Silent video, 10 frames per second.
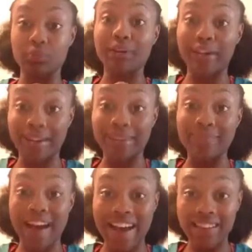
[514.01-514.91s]
praying
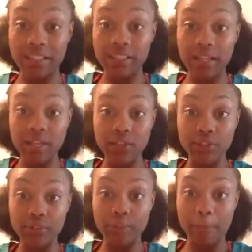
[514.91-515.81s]
and fasting
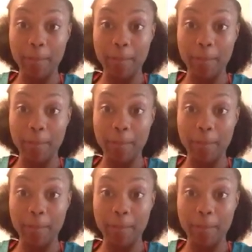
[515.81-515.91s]
together,